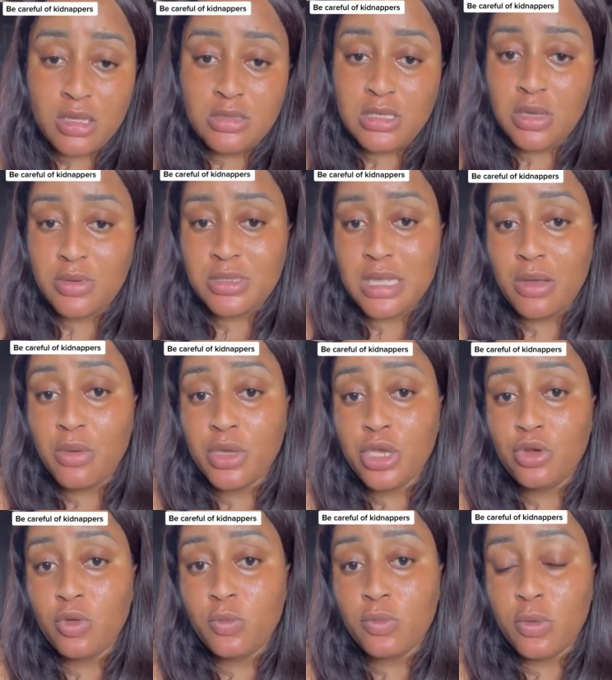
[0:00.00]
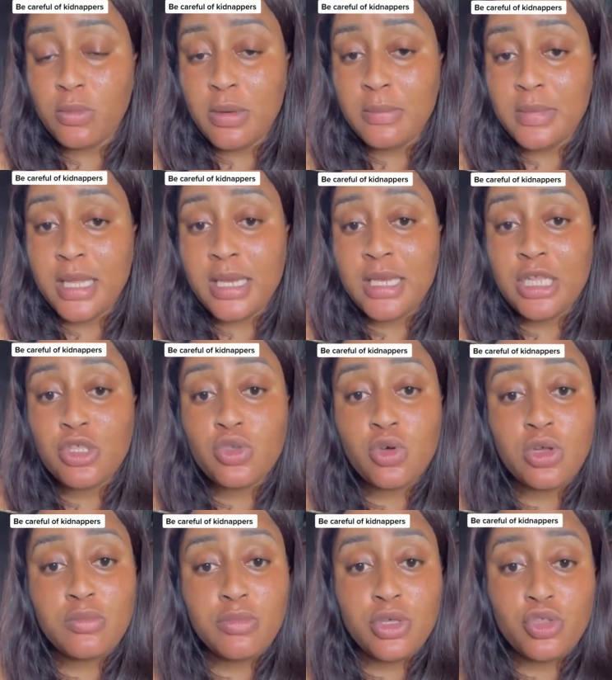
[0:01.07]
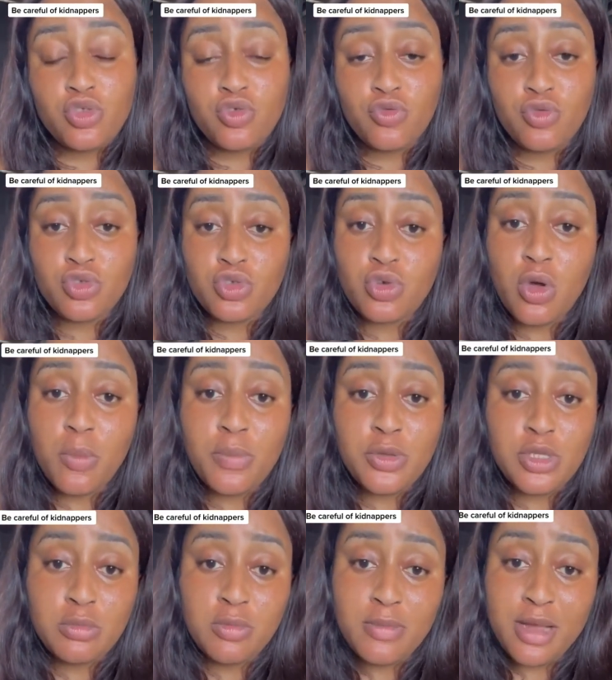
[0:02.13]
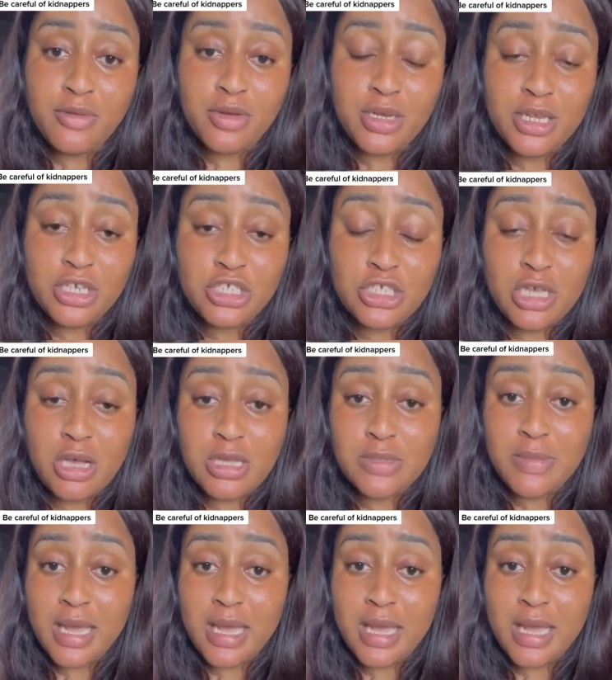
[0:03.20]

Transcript: So I was like, okay, no problem. Then they told me to photocopy some of my credentials,